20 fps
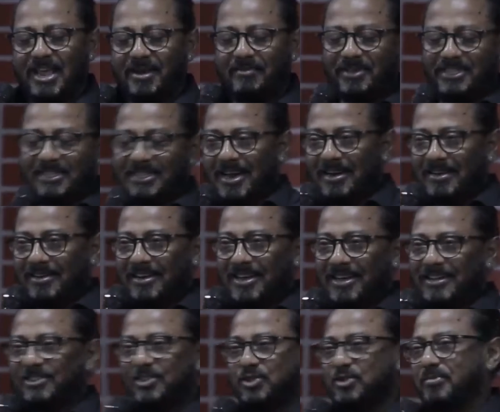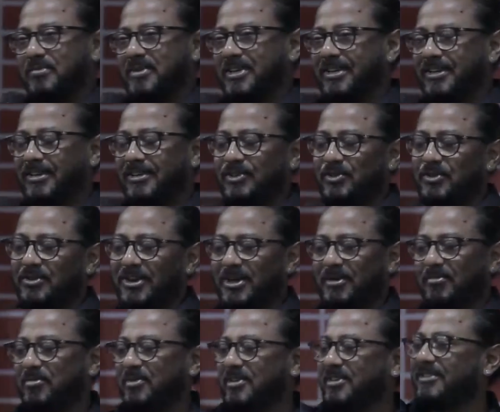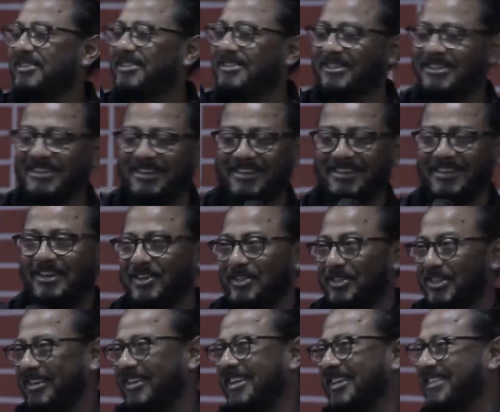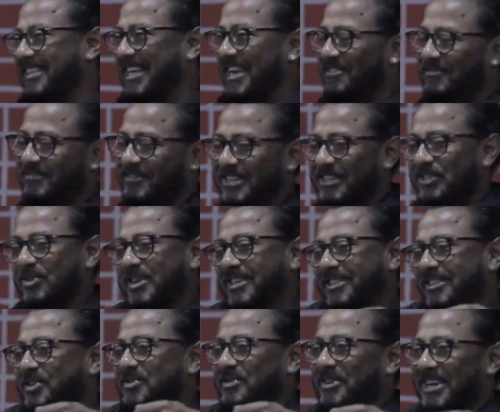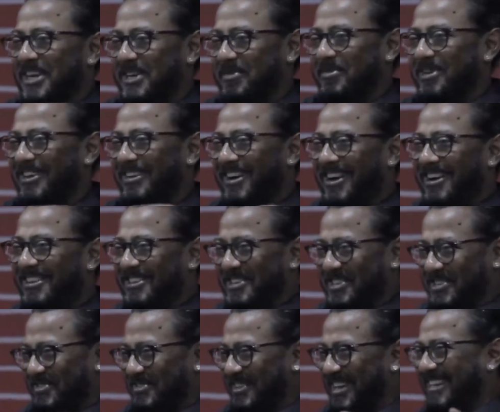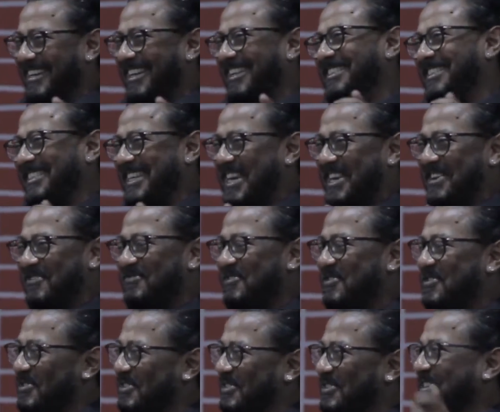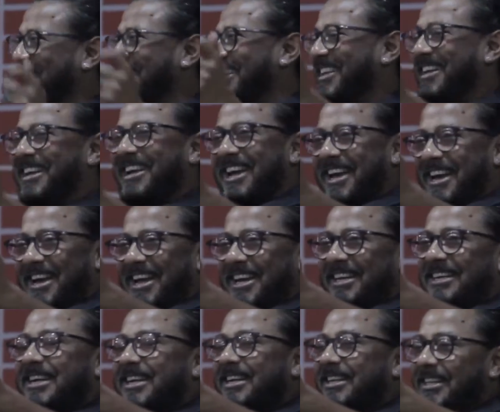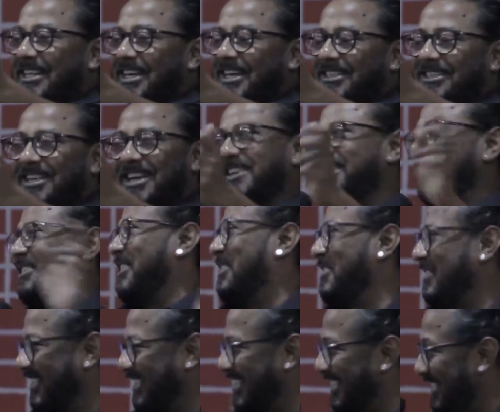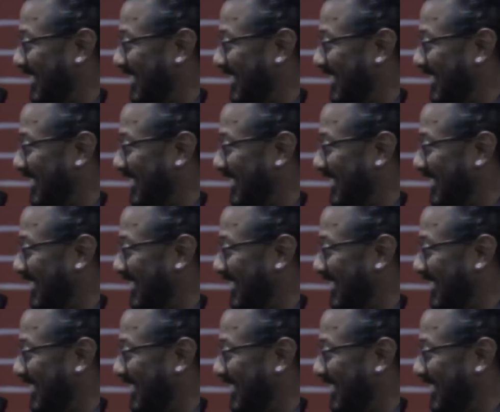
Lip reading: came, he sat next to me, so I did a selfie, so I said, "Let me hug you and let's take a photo." And I did this and he started